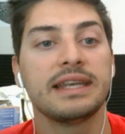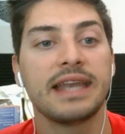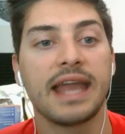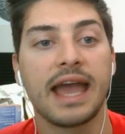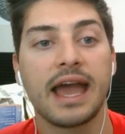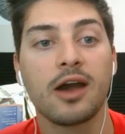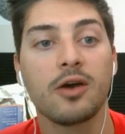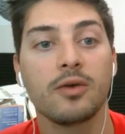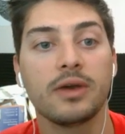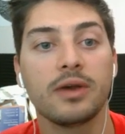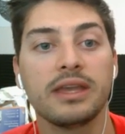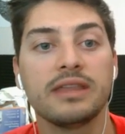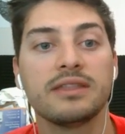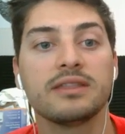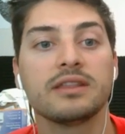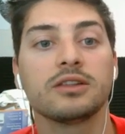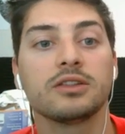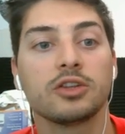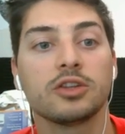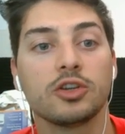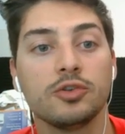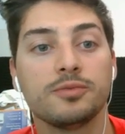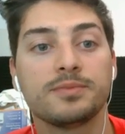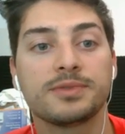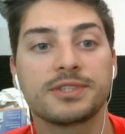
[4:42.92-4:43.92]
Now in the
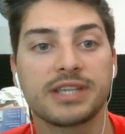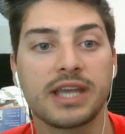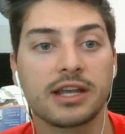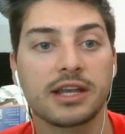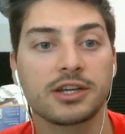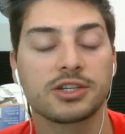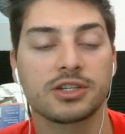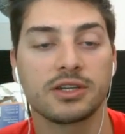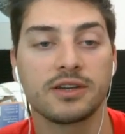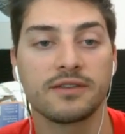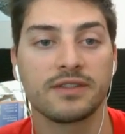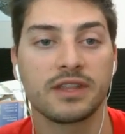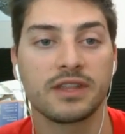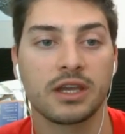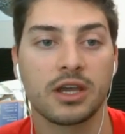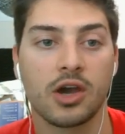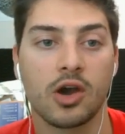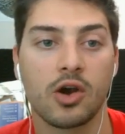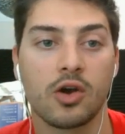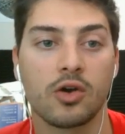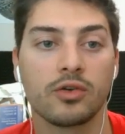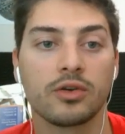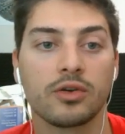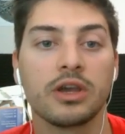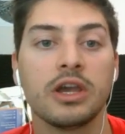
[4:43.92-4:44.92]
loop section of the
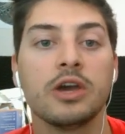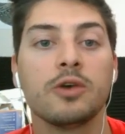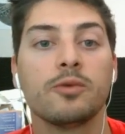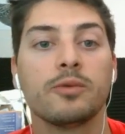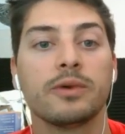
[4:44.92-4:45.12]
code,